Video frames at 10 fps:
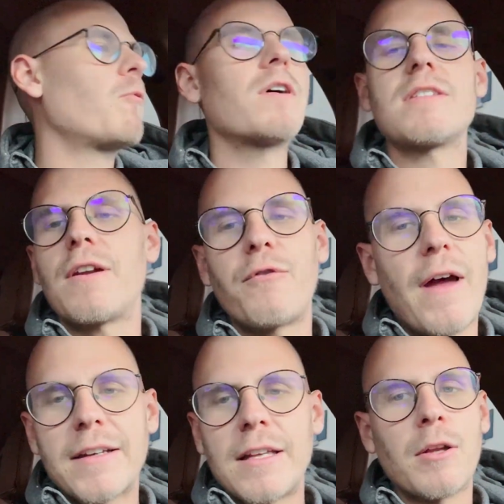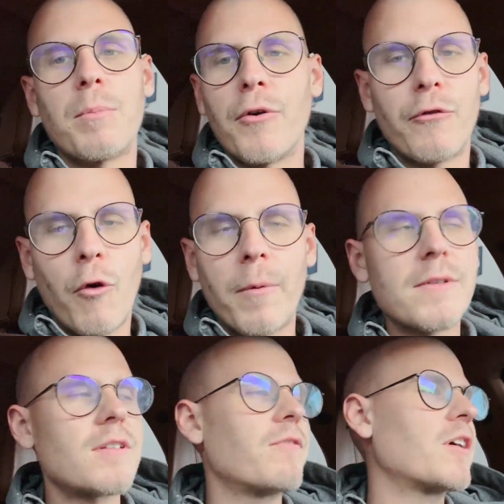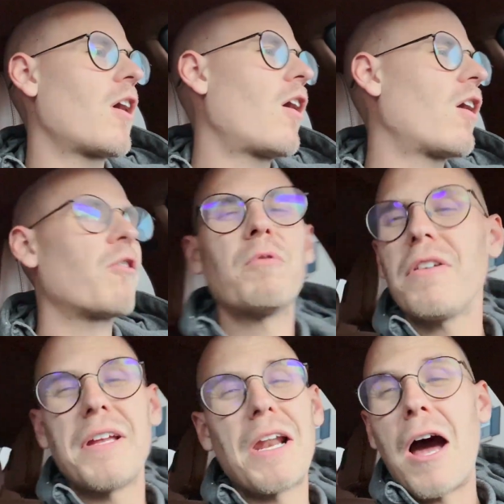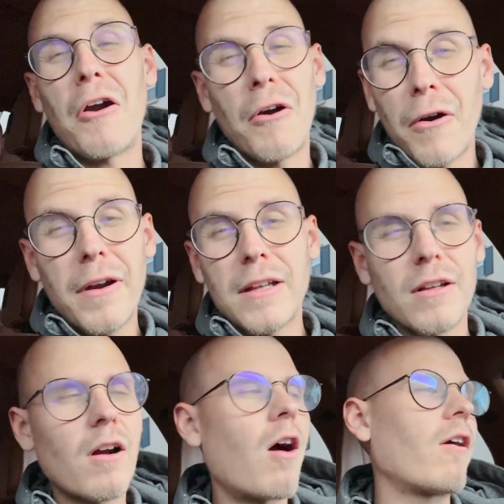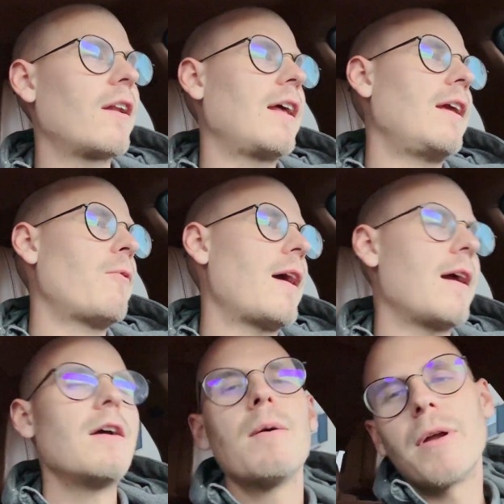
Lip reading: It wasn't affecting the performance of the car, really not hurting the car in any way,